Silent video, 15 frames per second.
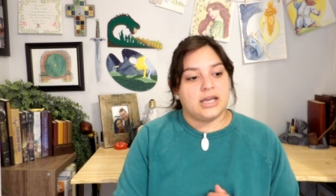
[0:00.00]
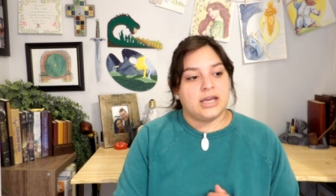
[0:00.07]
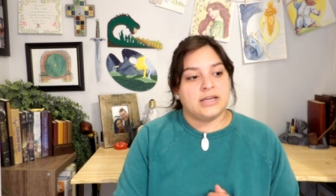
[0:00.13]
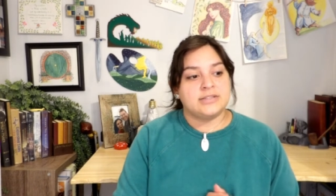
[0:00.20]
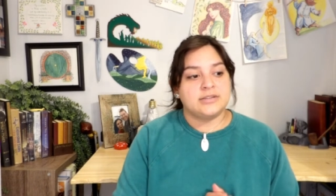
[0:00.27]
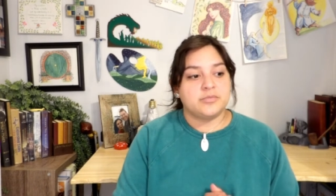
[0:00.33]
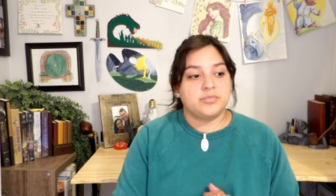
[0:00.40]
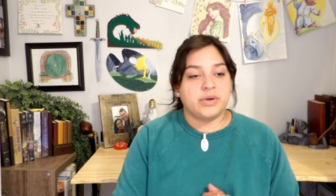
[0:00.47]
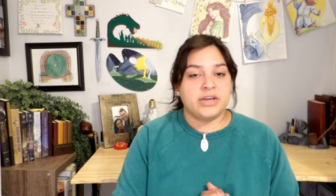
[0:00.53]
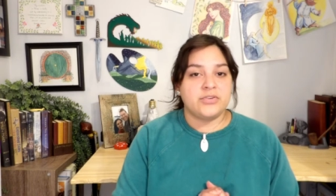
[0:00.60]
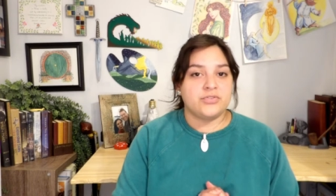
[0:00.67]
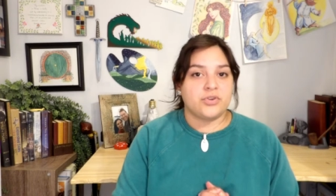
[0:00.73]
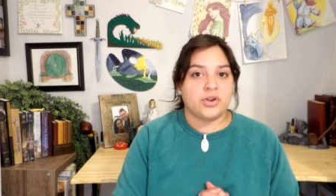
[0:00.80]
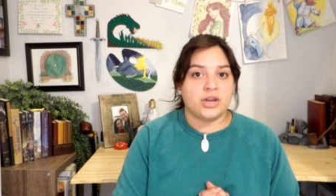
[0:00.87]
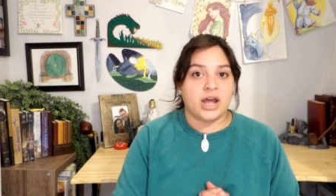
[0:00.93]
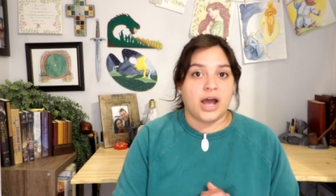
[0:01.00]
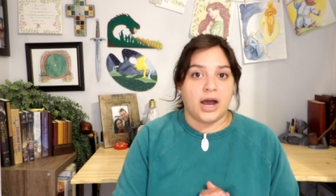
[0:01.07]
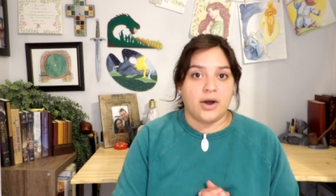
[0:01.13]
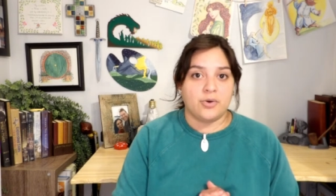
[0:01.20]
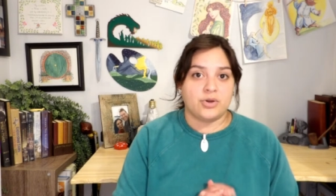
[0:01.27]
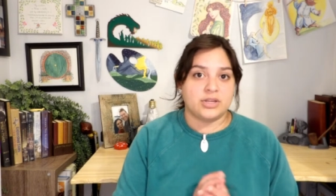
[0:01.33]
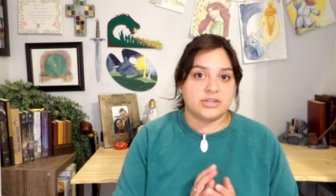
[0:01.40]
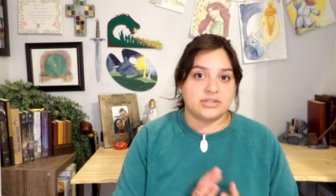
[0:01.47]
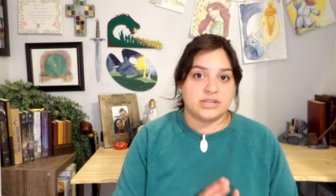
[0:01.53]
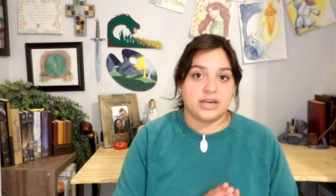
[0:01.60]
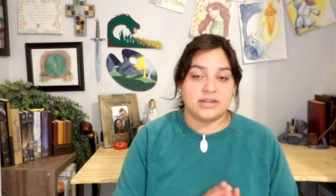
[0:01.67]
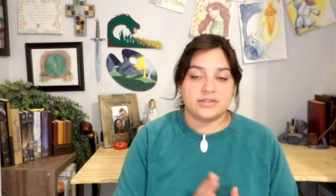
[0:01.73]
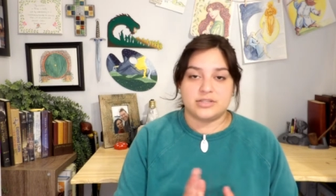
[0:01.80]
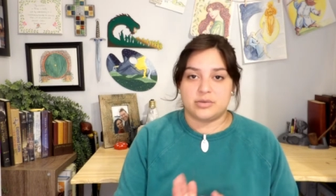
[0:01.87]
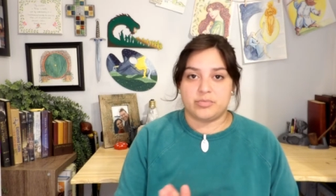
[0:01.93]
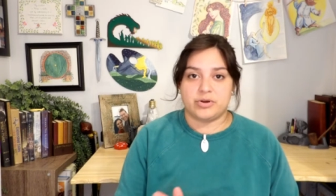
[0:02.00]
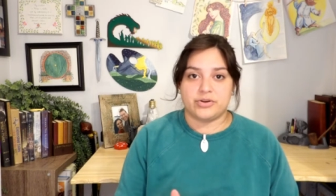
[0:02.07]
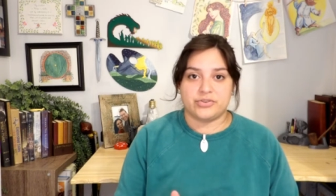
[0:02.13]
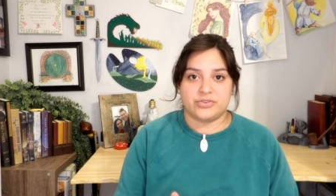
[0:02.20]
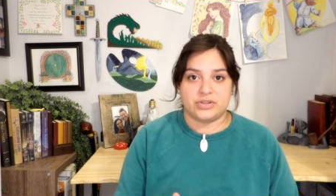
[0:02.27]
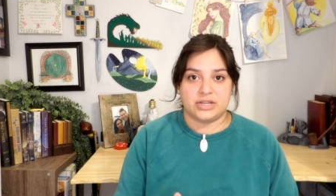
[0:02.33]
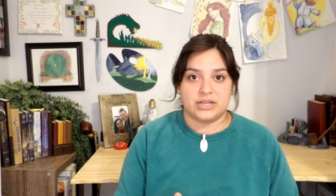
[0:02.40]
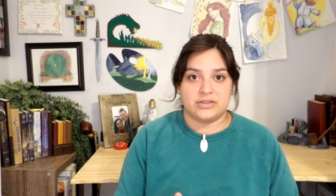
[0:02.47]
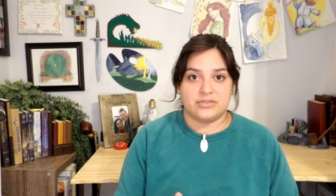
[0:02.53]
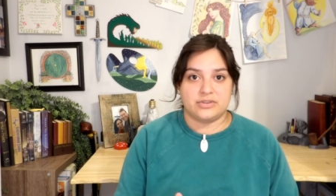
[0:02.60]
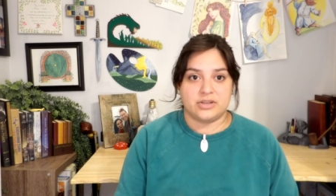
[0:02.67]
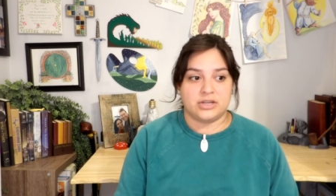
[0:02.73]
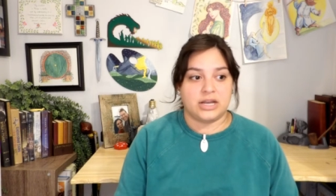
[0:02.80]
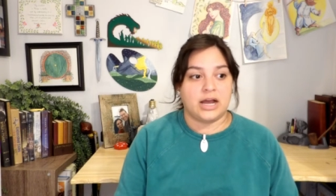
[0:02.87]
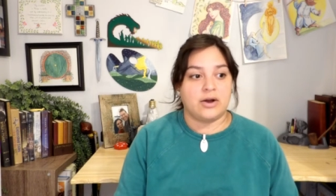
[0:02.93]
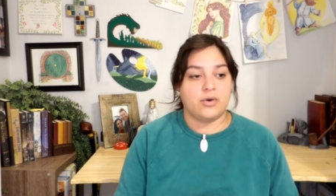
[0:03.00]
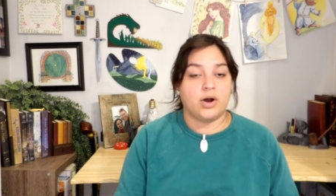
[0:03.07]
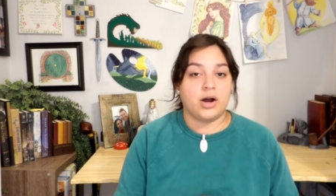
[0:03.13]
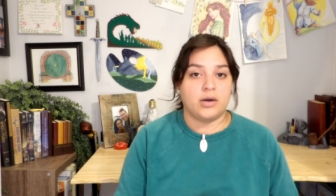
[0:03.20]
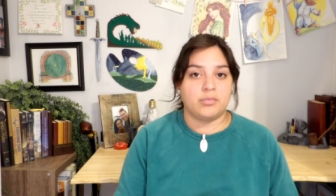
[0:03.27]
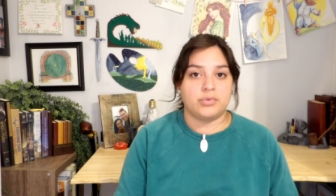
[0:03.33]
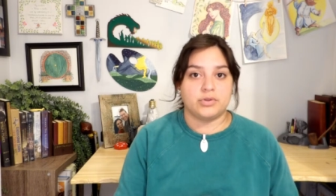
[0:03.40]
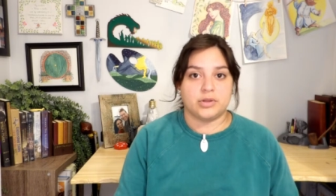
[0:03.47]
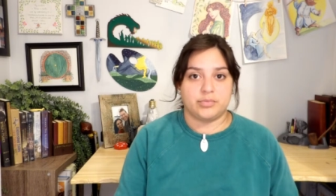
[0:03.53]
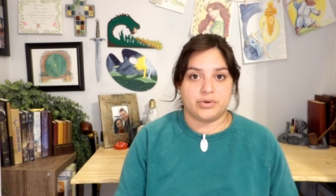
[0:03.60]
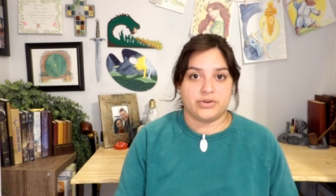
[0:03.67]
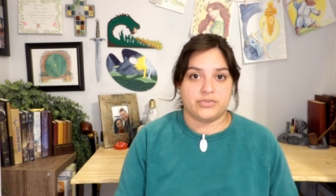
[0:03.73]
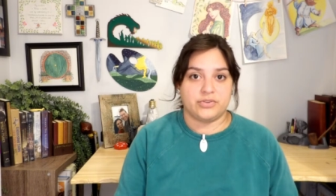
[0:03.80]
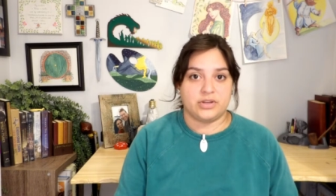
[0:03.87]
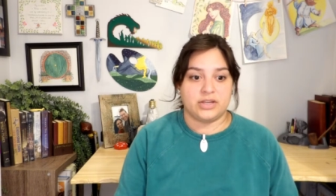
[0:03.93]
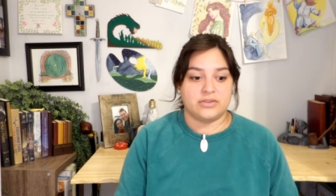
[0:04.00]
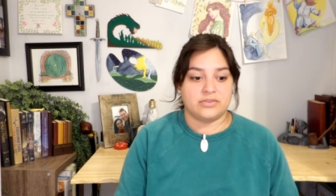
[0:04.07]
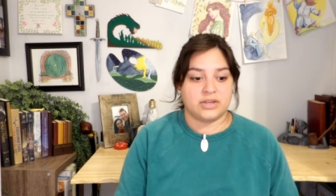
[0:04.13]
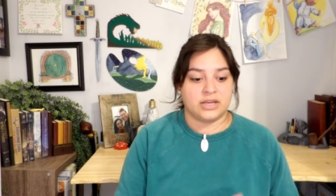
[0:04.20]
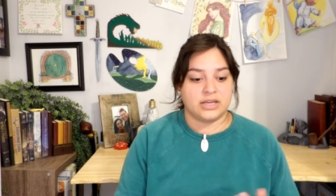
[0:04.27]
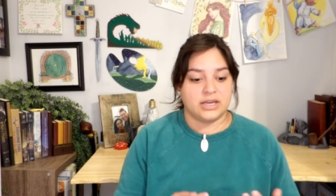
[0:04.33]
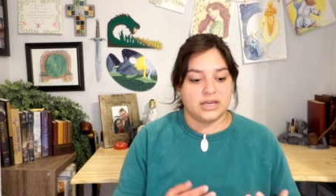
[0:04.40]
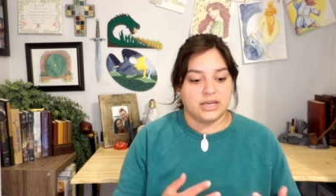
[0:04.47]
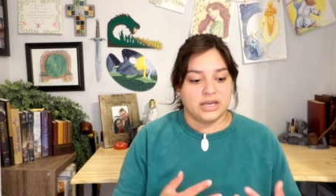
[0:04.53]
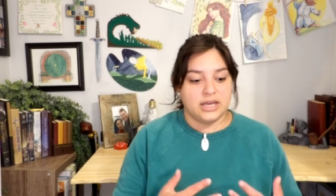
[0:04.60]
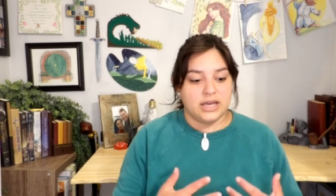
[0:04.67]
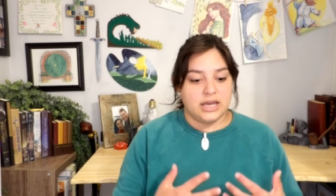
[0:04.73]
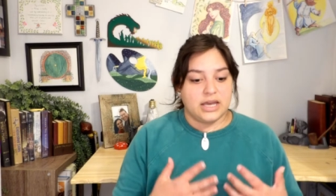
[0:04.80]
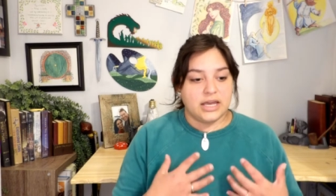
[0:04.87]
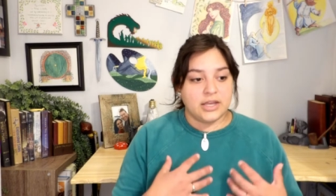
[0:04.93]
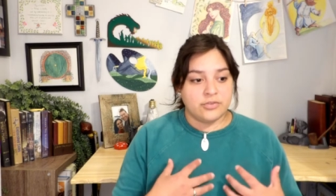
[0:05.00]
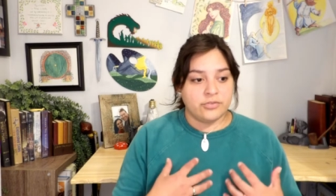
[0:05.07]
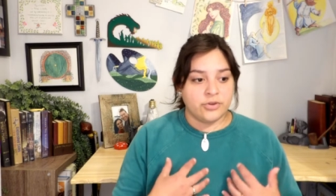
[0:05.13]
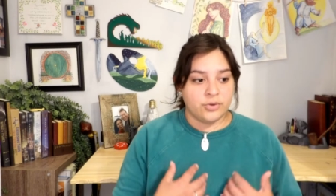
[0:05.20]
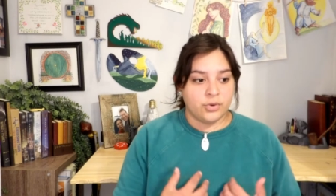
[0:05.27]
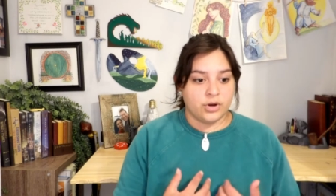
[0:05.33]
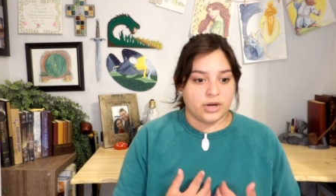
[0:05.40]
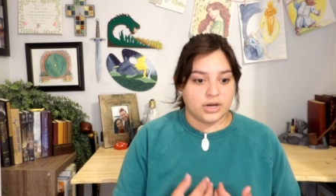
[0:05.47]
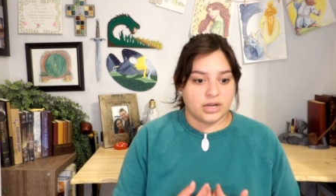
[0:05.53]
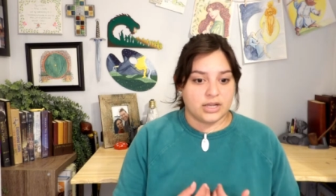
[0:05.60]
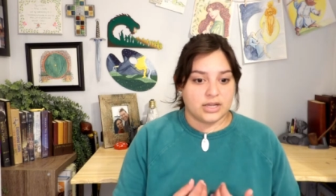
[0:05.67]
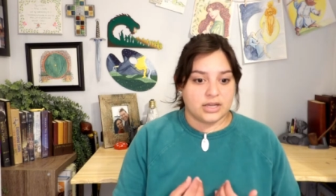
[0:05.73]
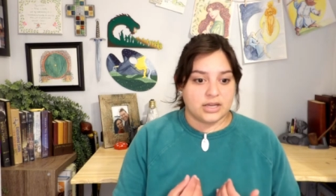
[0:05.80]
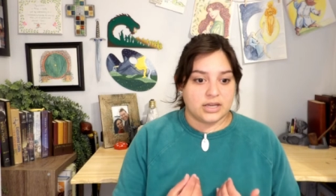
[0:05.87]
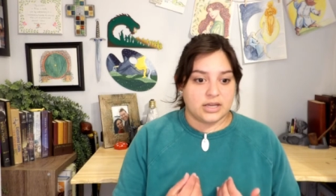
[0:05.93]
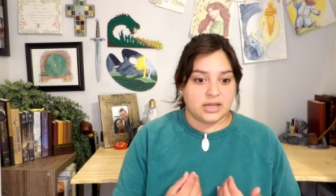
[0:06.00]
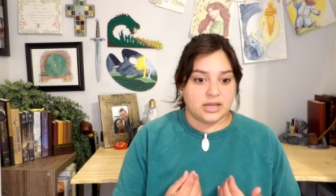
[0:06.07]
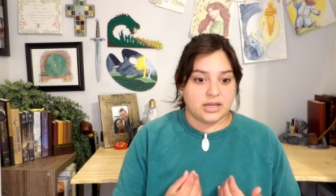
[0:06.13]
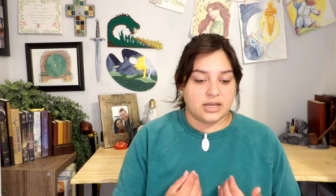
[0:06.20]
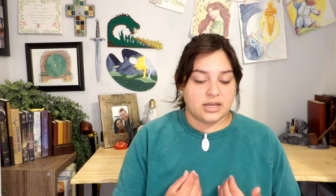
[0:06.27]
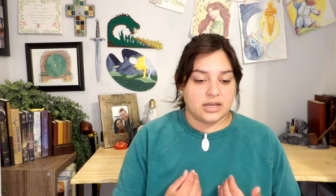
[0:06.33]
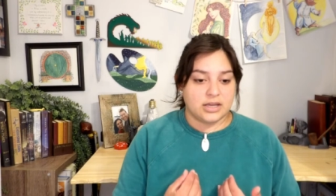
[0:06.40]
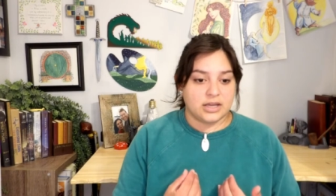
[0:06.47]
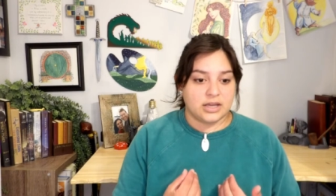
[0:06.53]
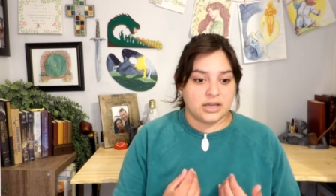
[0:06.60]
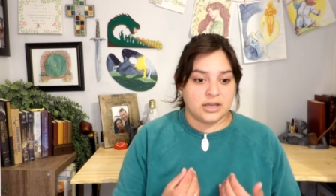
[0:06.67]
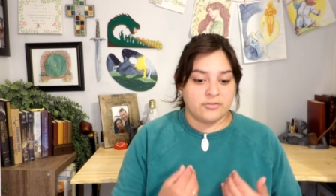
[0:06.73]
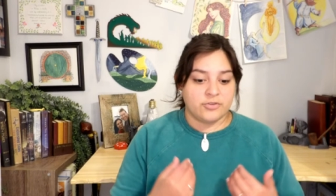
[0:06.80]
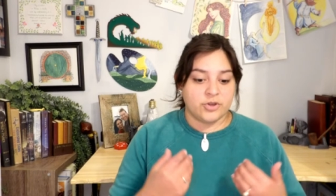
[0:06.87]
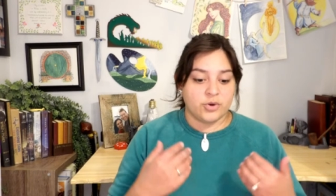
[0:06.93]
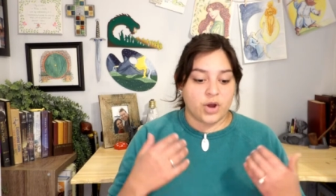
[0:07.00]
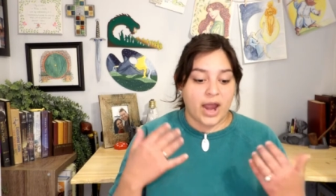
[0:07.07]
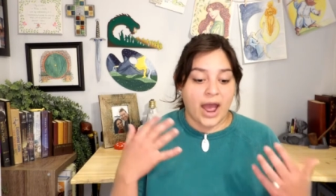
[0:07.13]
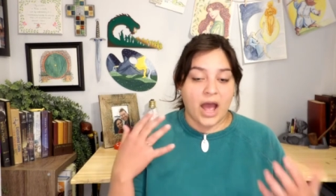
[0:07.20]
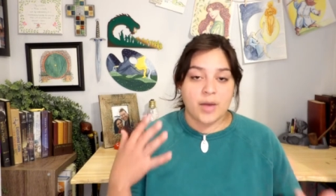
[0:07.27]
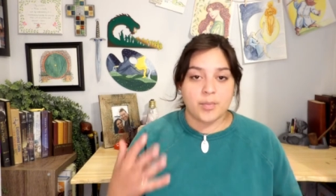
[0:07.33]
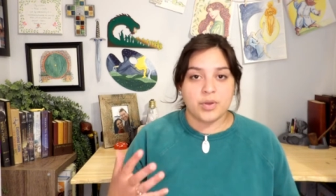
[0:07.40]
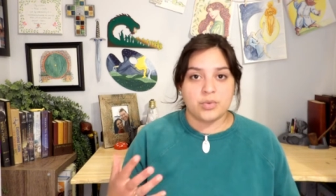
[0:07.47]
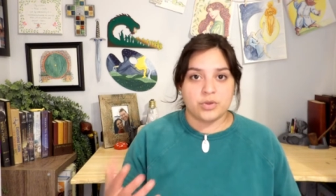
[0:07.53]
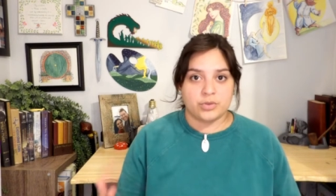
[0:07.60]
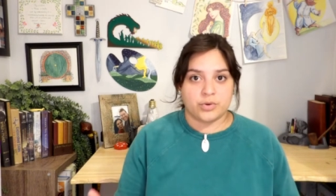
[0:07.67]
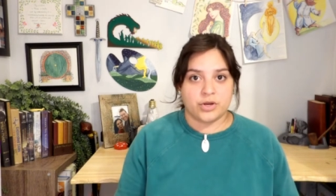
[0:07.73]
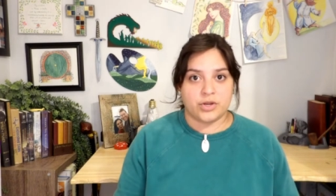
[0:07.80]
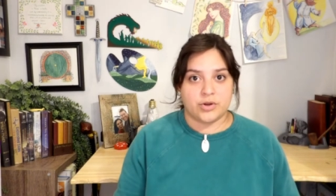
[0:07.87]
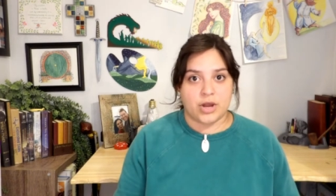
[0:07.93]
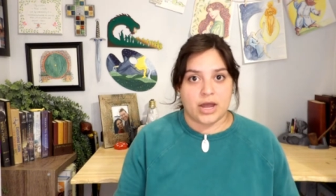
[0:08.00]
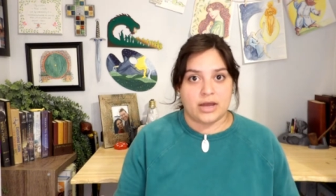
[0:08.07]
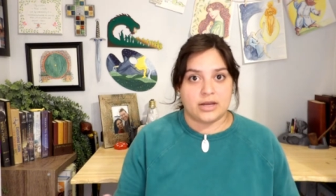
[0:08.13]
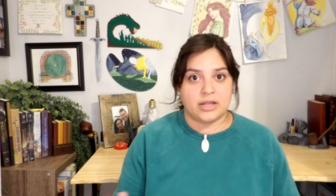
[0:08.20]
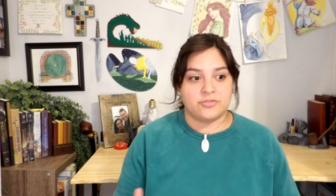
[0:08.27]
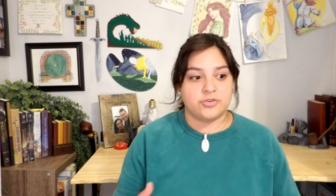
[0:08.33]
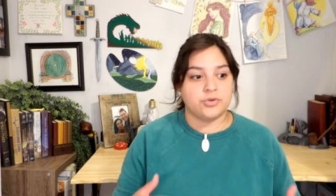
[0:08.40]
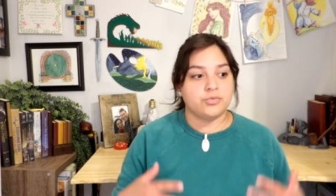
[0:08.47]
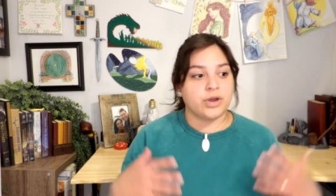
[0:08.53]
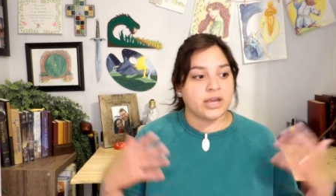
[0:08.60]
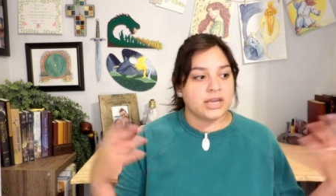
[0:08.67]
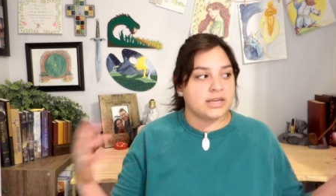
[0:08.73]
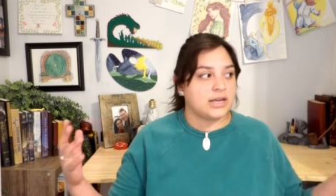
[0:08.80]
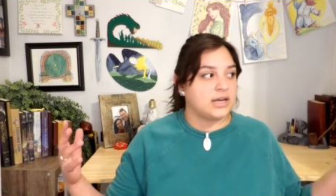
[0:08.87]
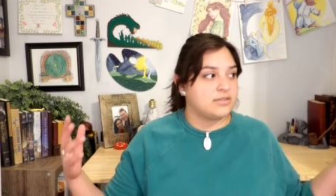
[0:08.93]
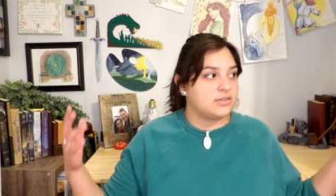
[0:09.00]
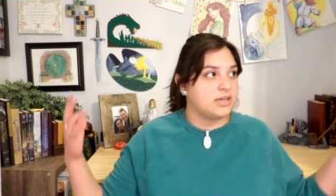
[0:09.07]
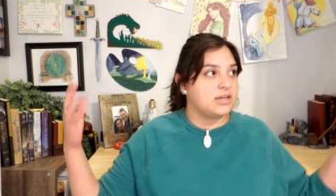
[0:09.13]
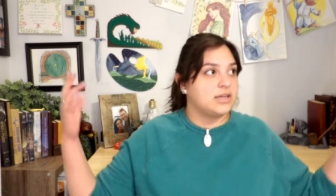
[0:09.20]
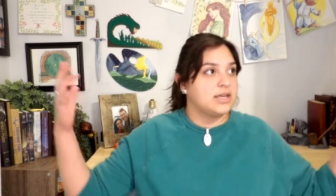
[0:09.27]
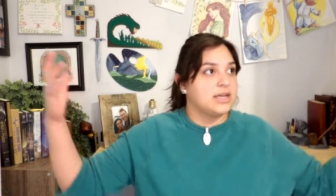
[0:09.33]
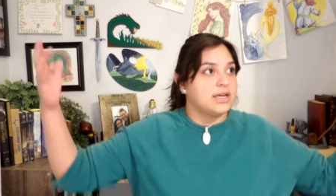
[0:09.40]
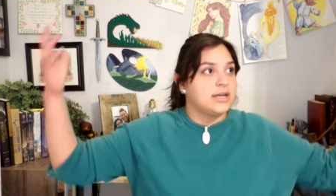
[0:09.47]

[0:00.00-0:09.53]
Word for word: is it based on how content a person is and how humble a person is? Like if you are if you are happy with where you're at, if you recognize like